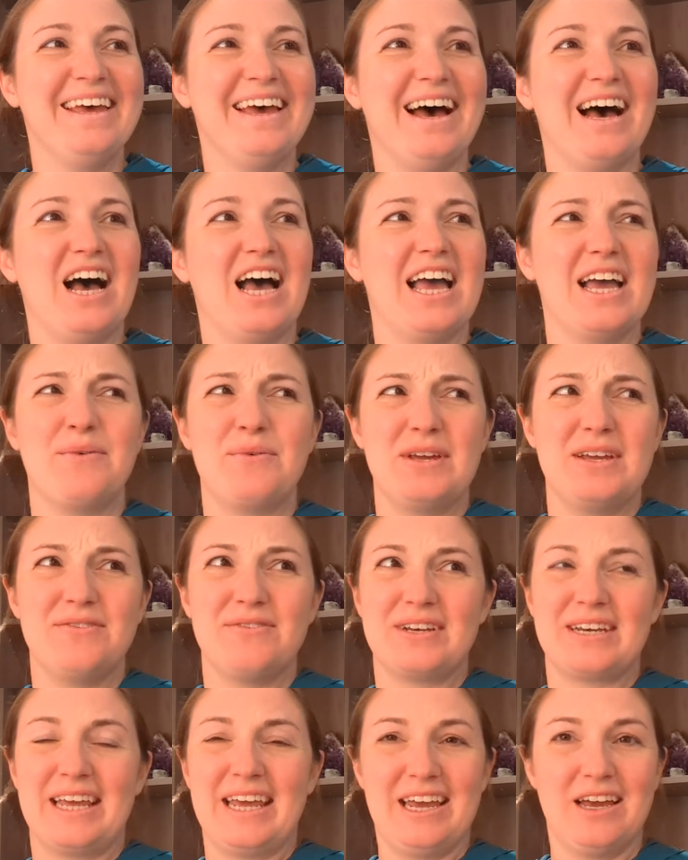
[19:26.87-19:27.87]
And we
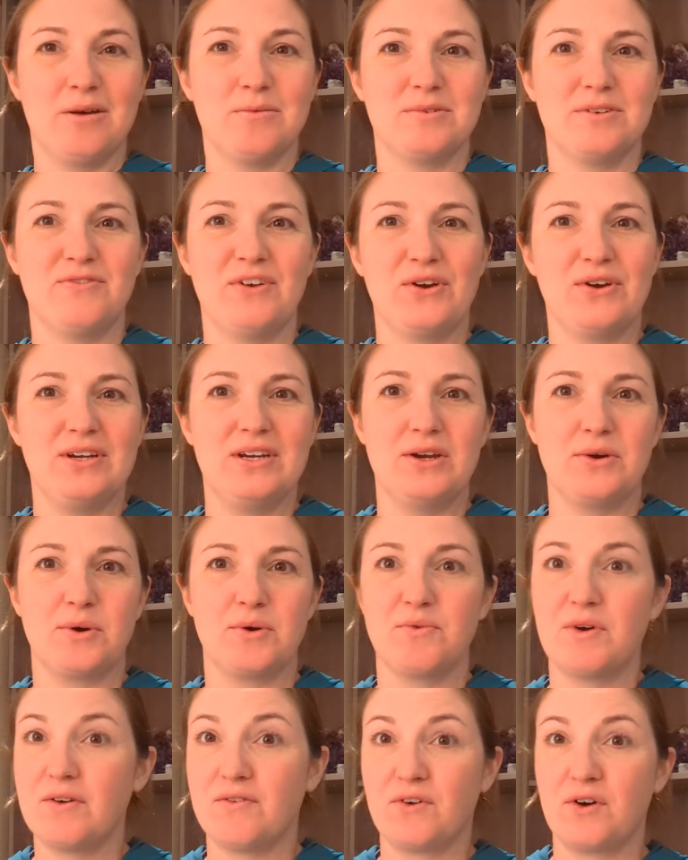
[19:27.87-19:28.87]
even camped very near
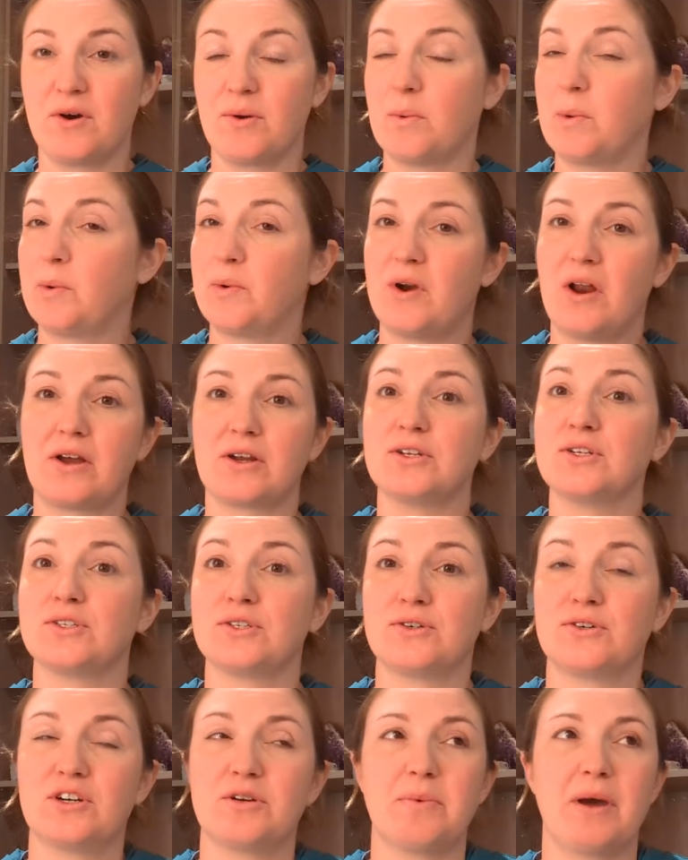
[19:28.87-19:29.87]
a river. We were not
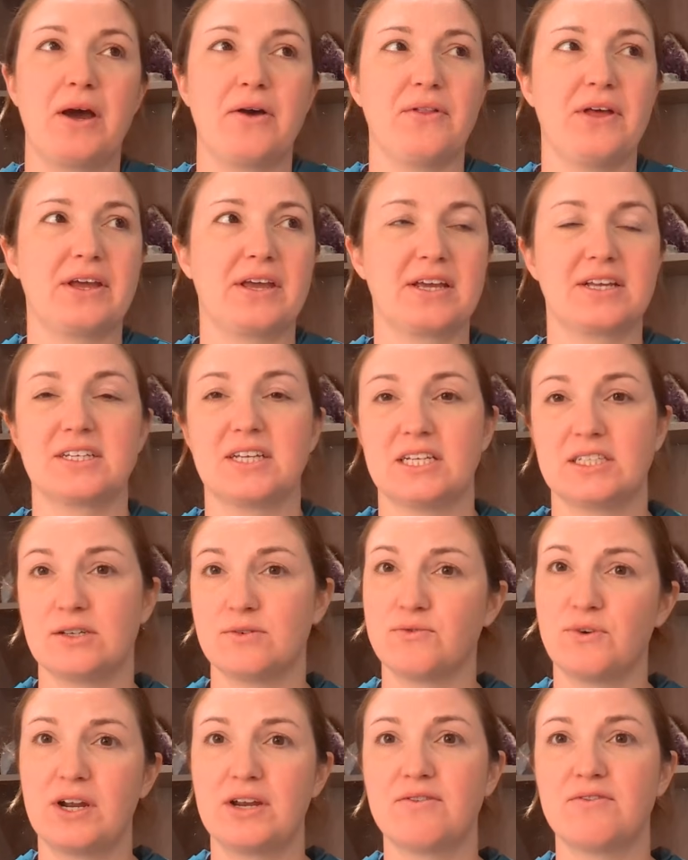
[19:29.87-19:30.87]
concerned about like
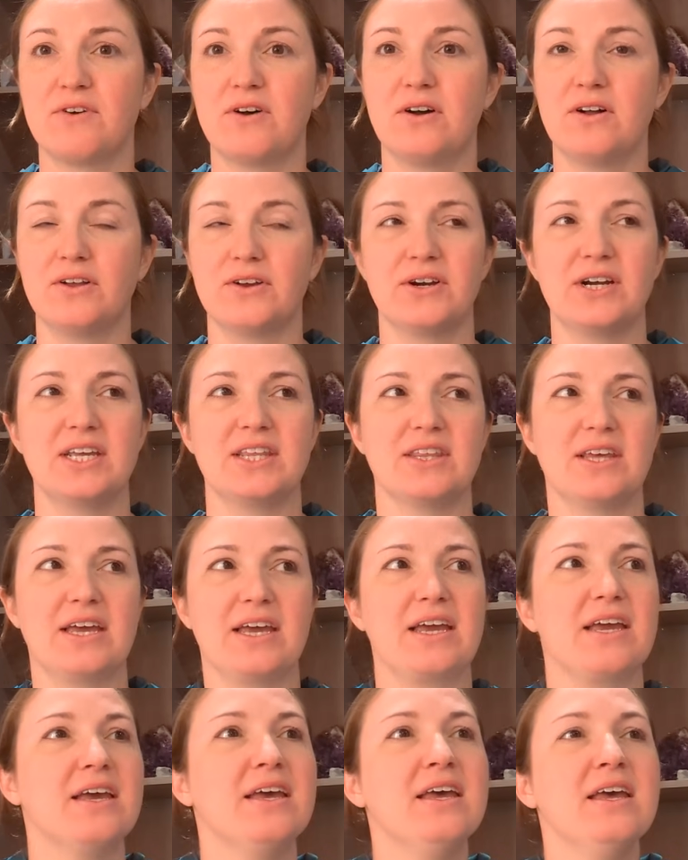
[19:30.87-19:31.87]
excessive rainfall or
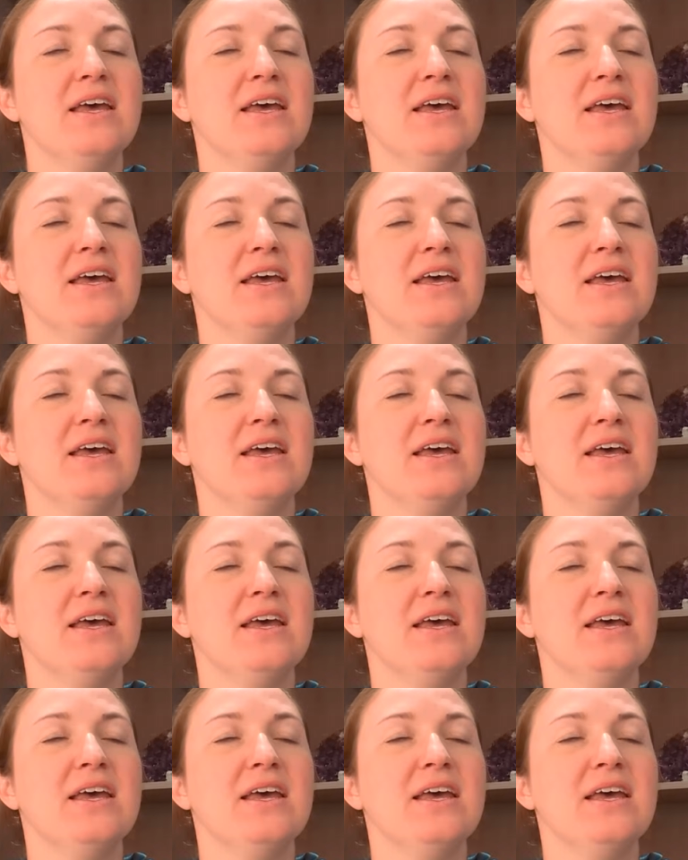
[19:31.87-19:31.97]
anything.